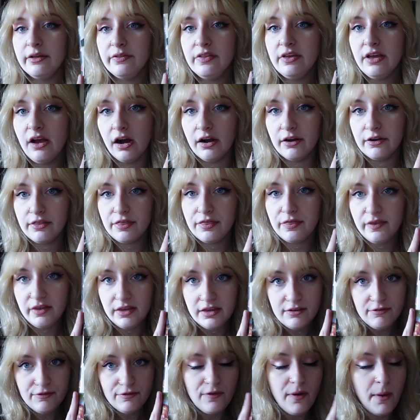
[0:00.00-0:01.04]
The Art
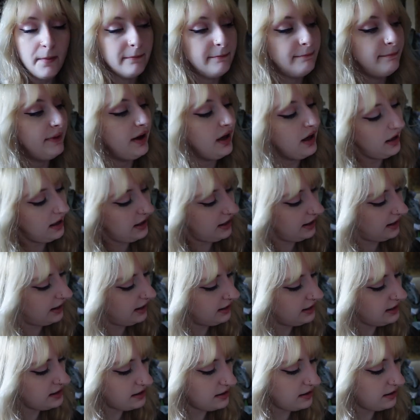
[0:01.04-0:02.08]
Thief
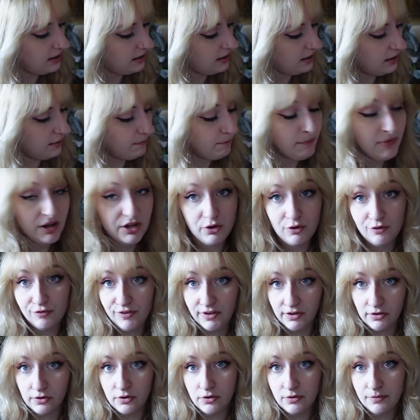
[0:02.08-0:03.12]
by Michael
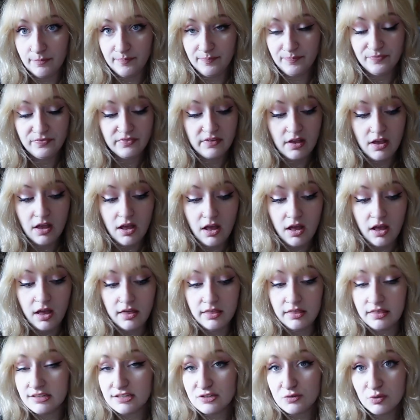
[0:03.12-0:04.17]
Finkel.
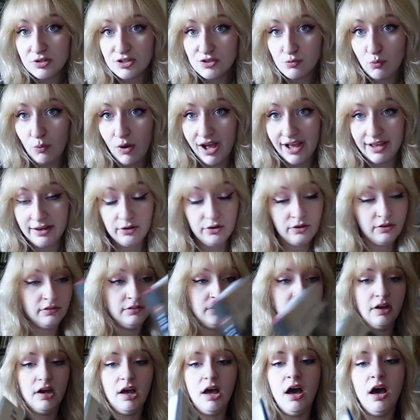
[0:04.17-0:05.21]
This one's
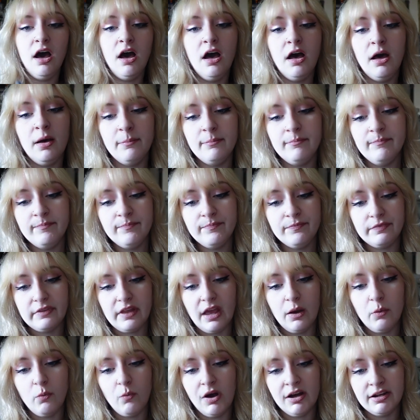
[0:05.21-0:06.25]
wild. Um,
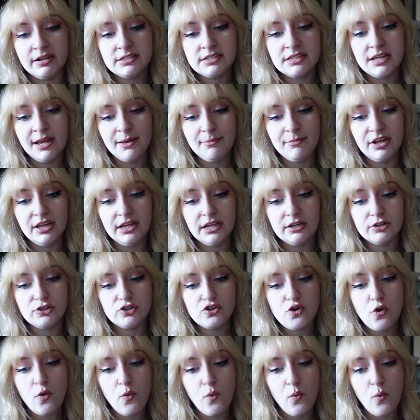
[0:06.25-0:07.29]
I want to say I'm like
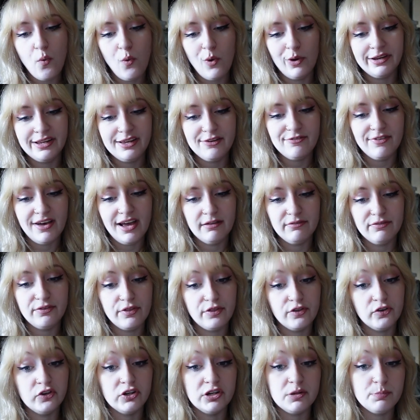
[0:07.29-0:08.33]
25,
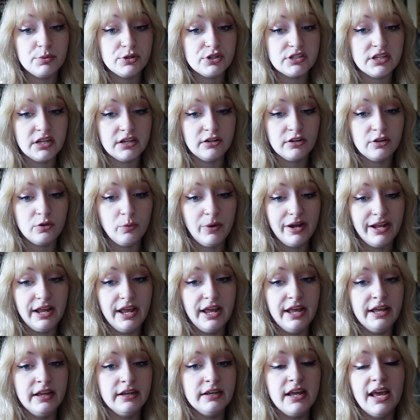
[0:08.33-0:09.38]
30% of the way
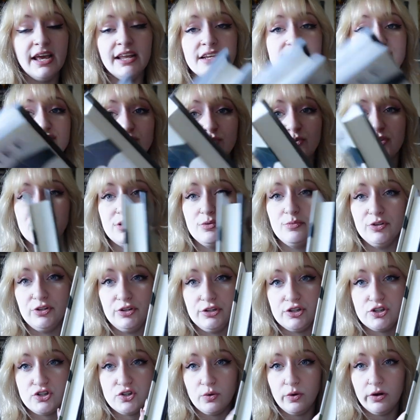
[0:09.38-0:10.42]
in, and it's really, really
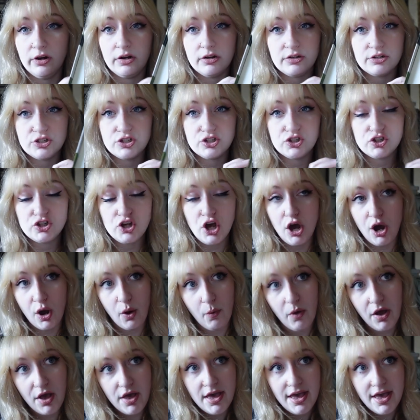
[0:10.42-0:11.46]
short. So
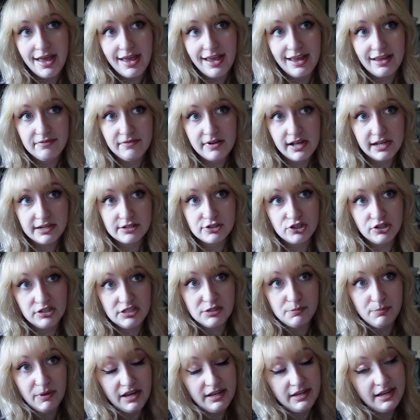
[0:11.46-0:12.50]
if I actually
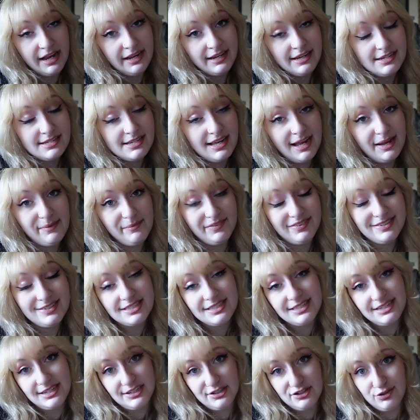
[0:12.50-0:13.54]
spend any time
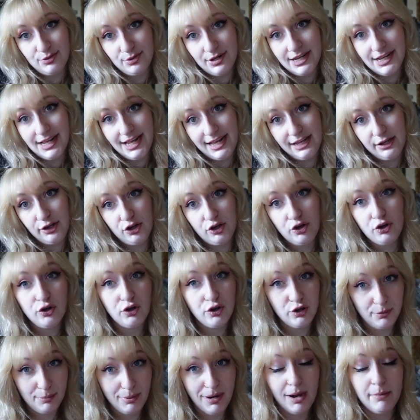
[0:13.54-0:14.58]
listening to it, I
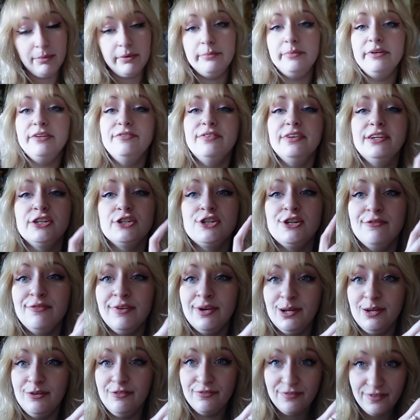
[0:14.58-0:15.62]
could probably finish it
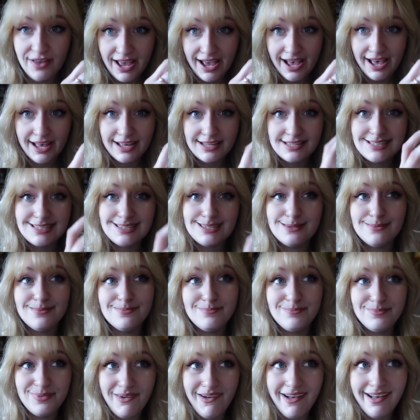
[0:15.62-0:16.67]
very fast,
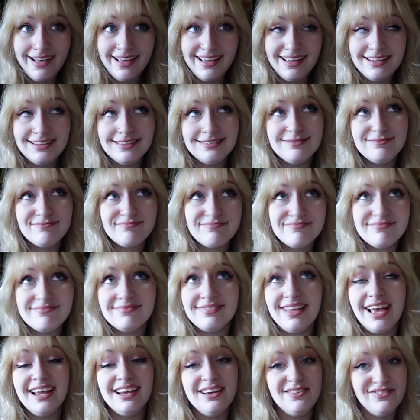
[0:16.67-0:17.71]
but
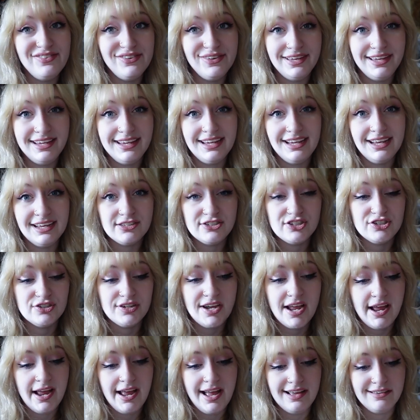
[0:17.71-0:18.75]
I didn't feel like it
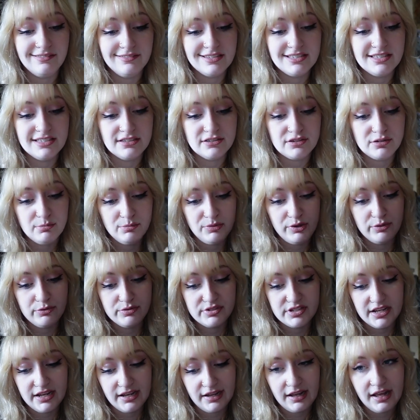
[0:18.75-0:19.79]
yesterday. I listened to
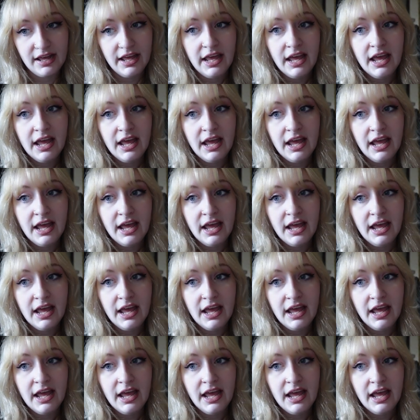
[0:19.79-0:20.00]
music.